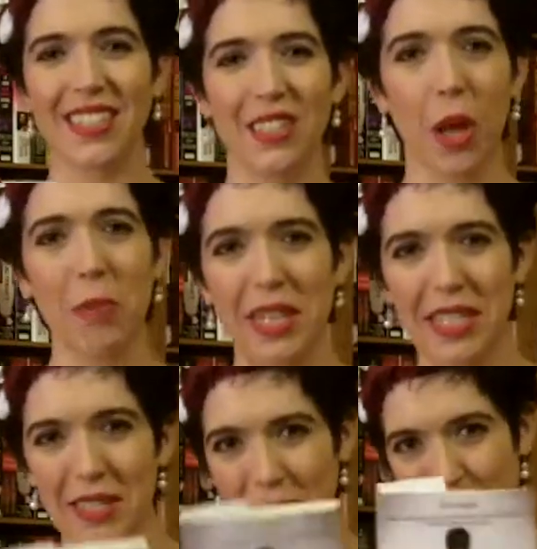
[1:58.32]
saw
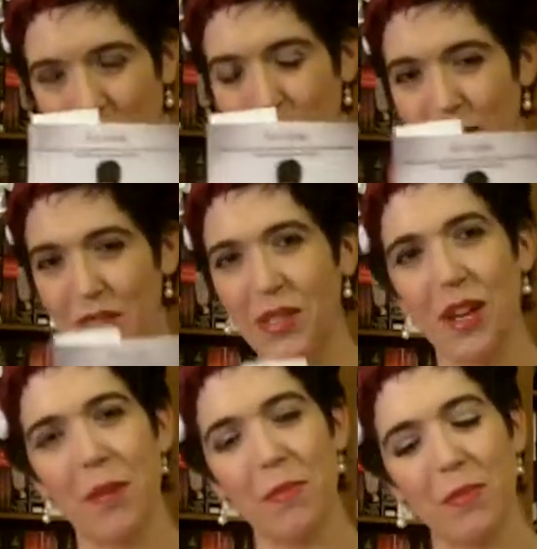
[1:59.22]
beneath, was
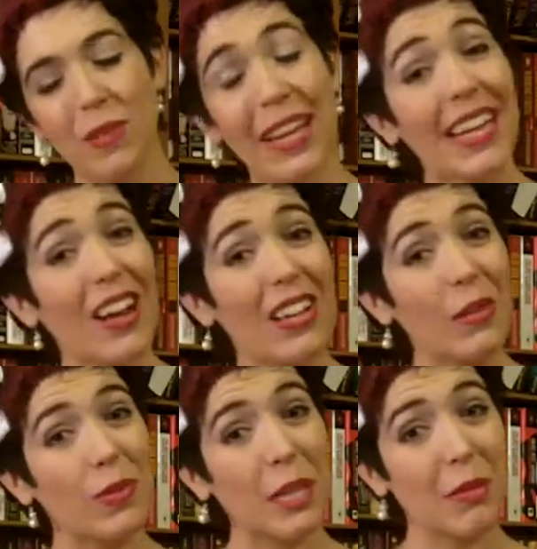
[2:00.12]
like
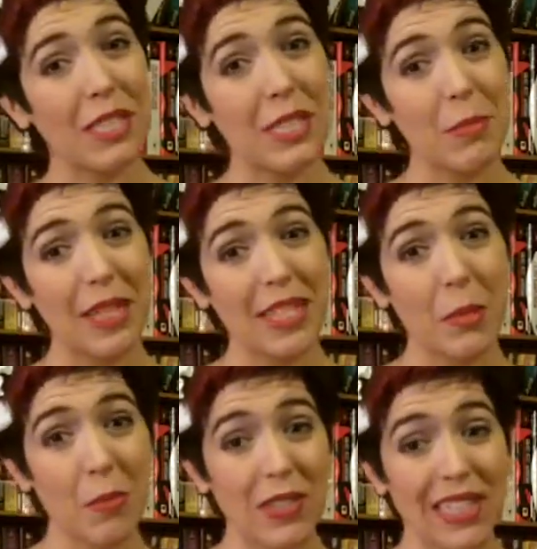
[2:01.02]
Caroline was able to see beneath
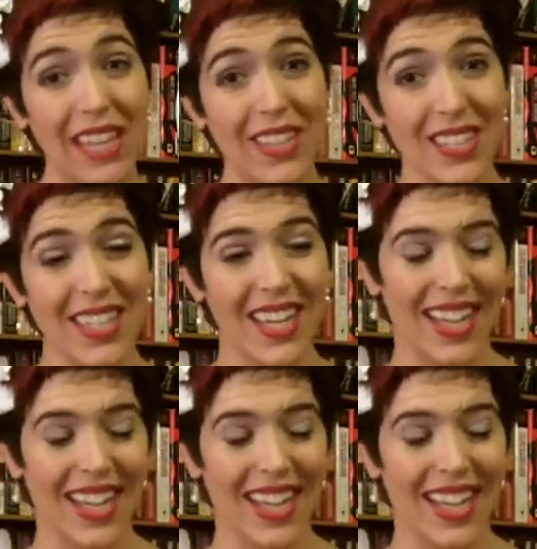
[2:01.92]
some of his layers.